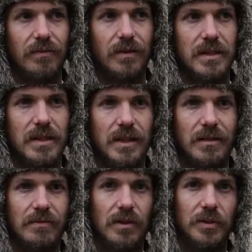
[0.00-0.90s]
think
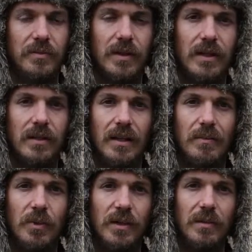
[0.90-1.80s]
I've cultivated a lot
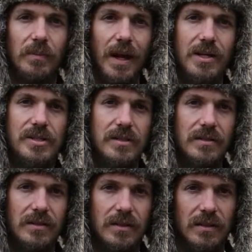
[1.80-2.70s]
more compassion and